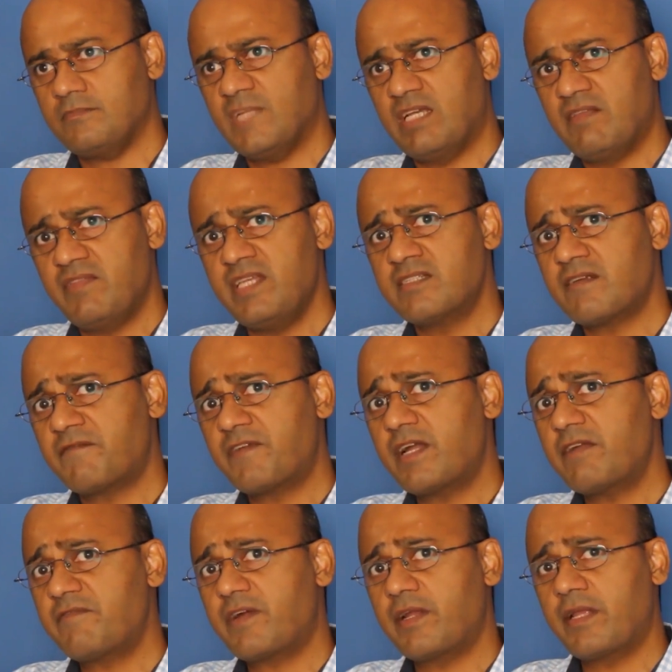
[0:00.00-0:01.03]
These are
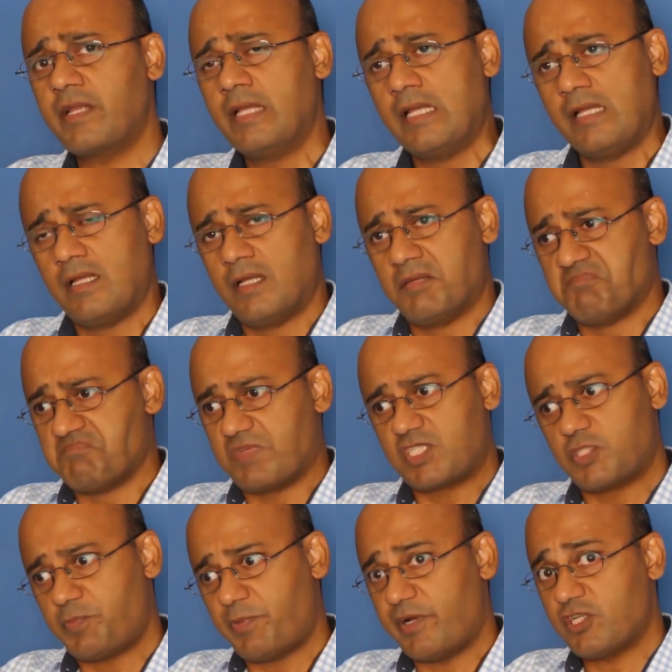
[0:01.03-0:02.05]
very, very
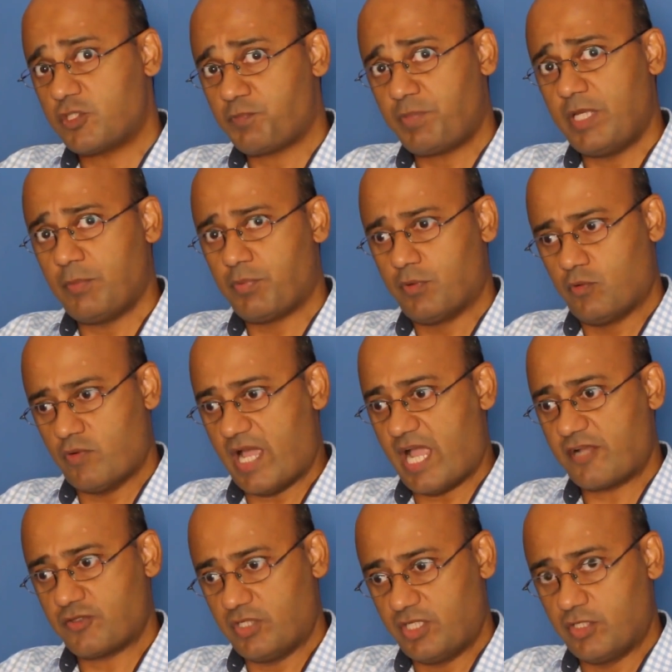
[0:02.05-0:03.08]
experienced people who
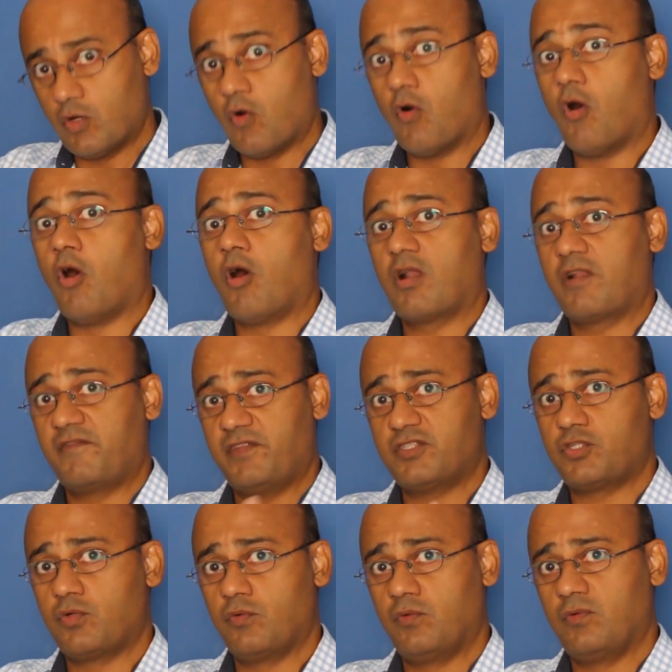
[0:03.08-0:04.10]
actually know all of these
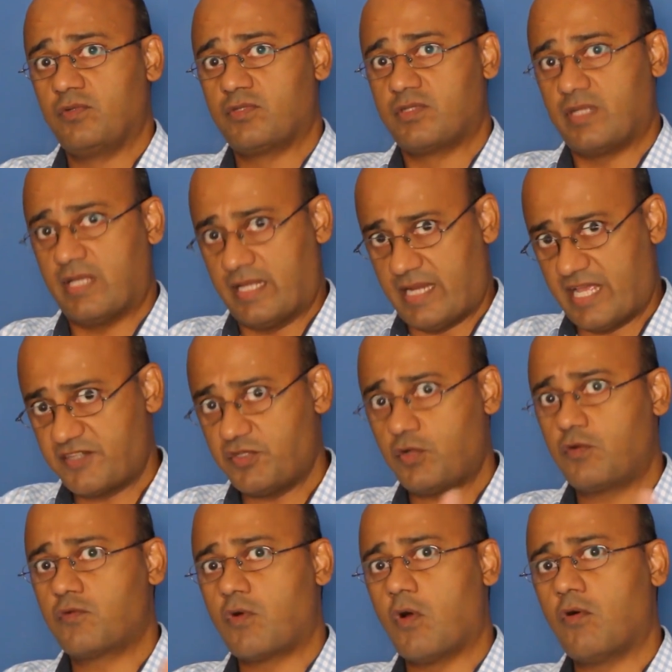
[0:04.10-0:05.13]
tools. And as you
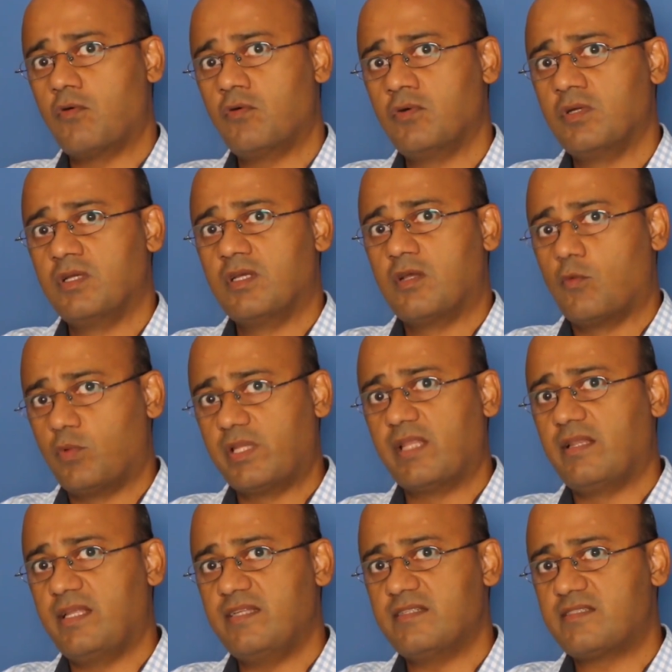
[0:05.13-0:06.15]
grow
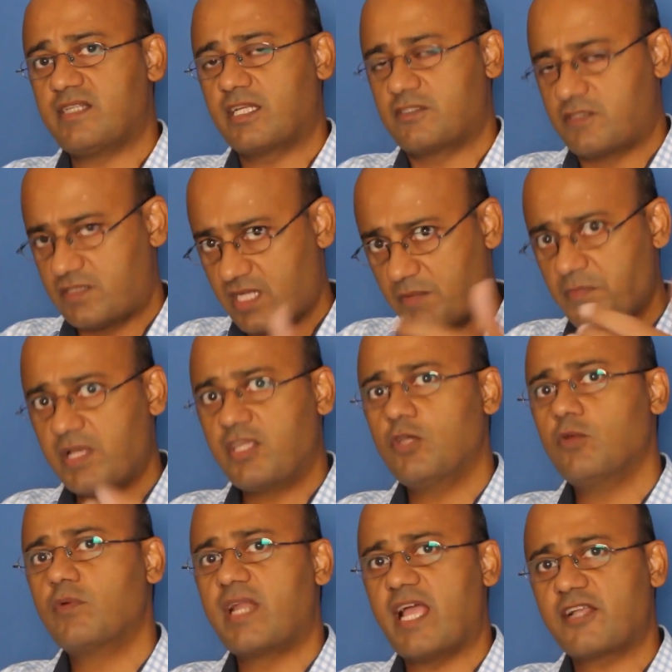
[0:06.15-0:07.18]
within Lean Six Sigma, you
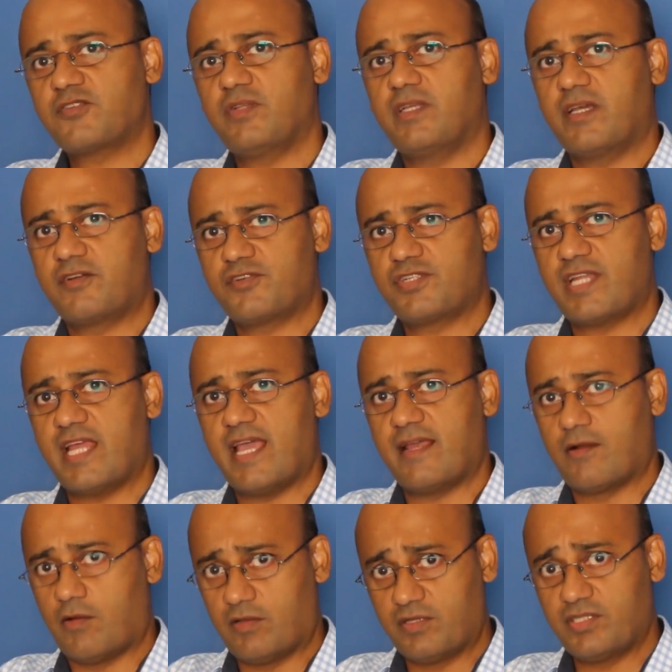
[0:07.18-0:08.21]
would actually understand
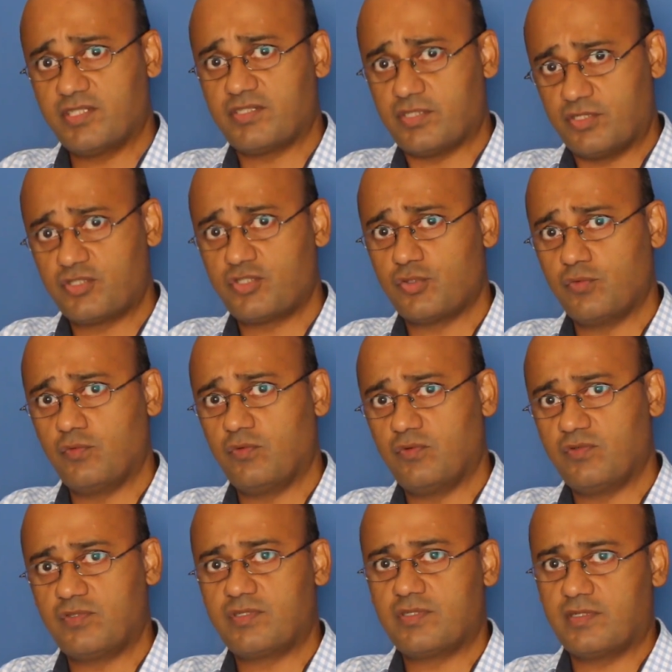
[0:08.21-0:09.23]
all these
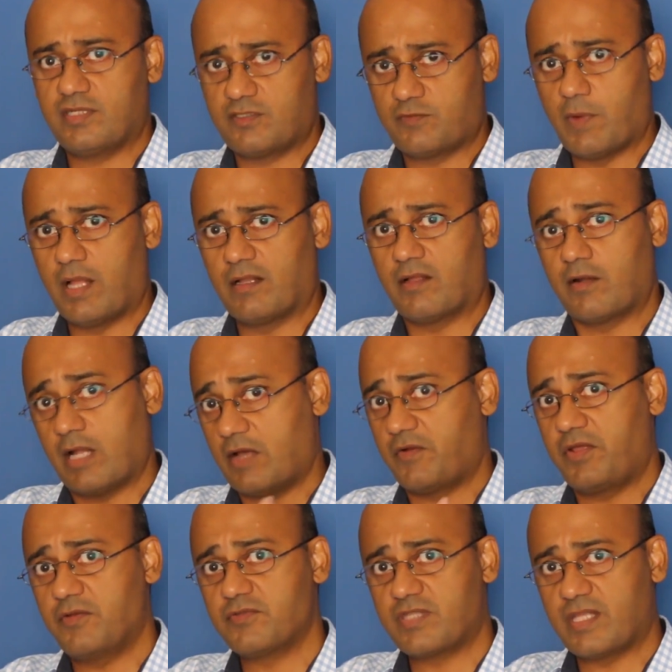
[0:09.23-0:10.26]
tools as well on how to
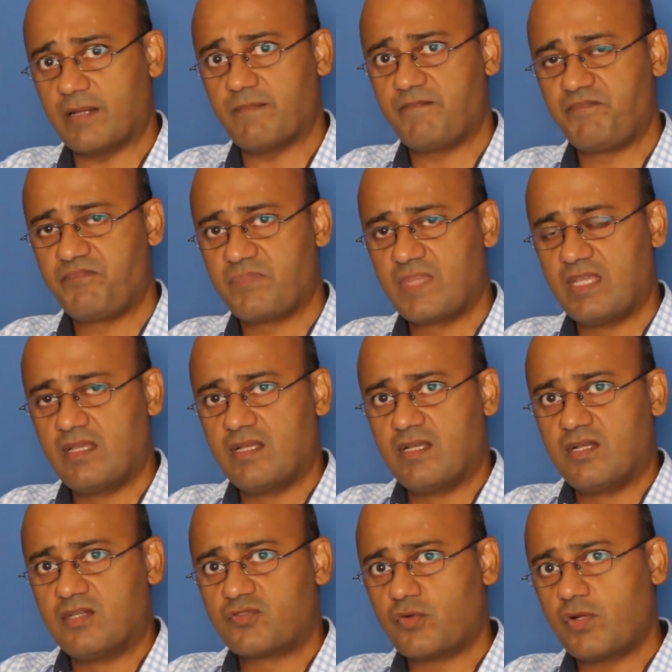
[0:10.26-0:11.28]
use them.
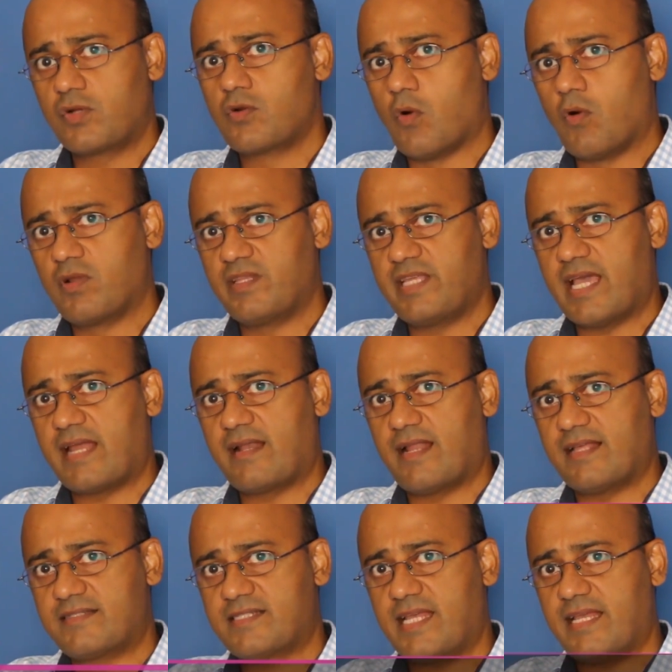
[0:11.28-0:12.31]
So your goal in the
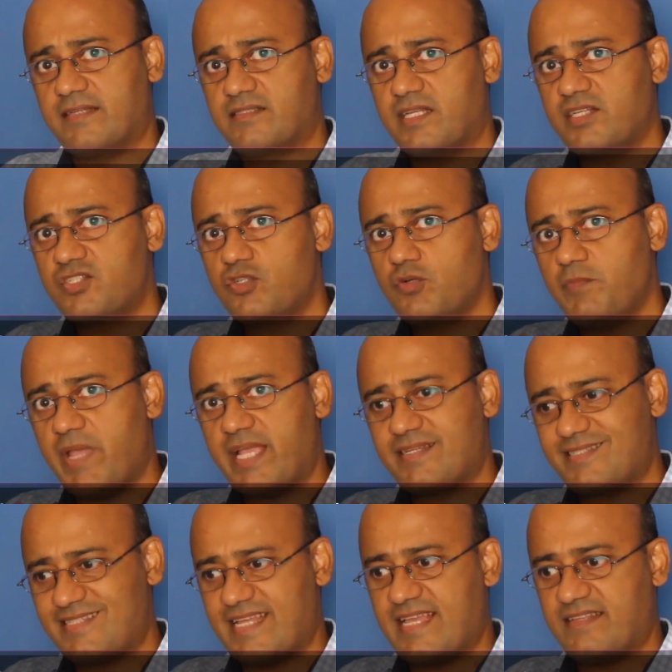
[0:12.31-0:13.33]
analyze phase is to make
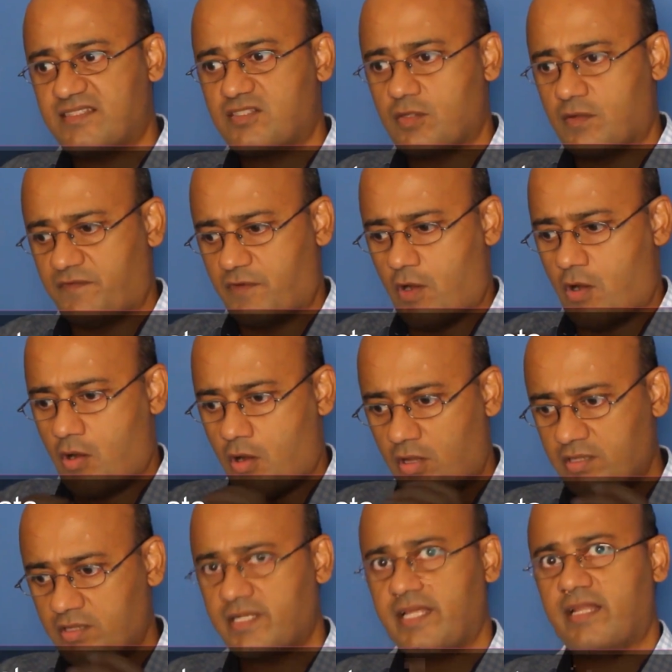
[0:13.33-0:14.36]
sense of
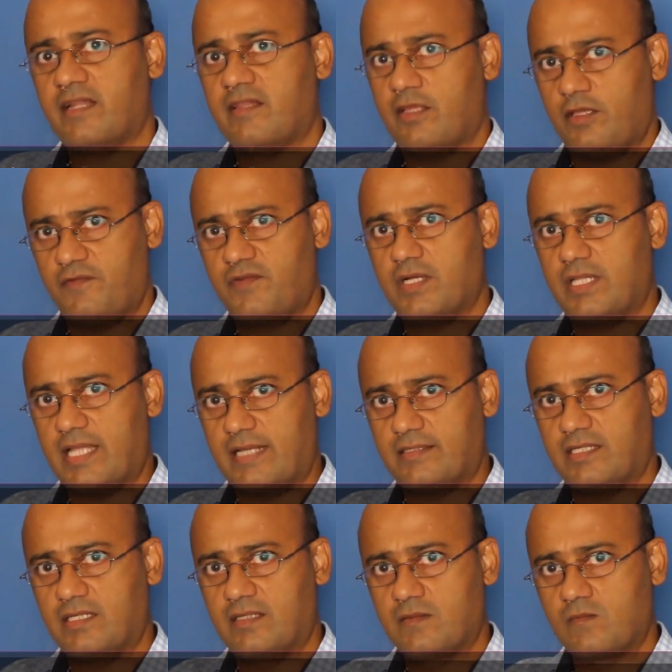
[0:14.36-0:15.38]
all the data that you've
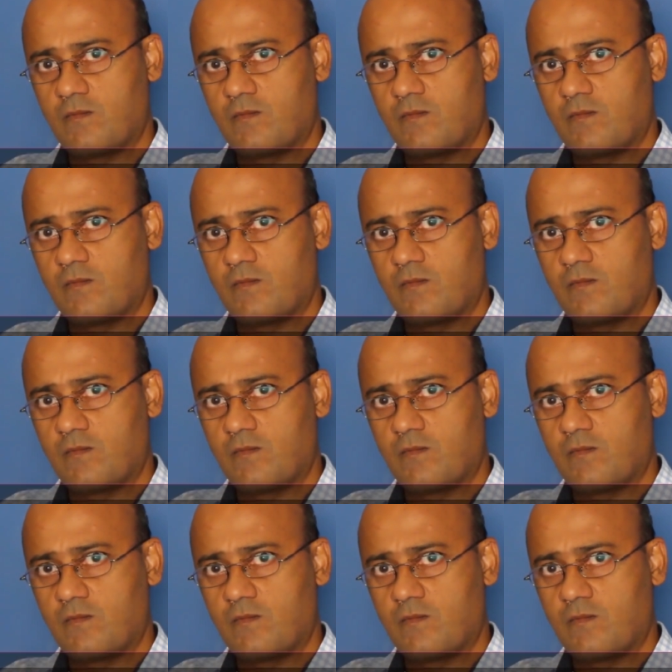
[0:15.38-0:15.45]
collected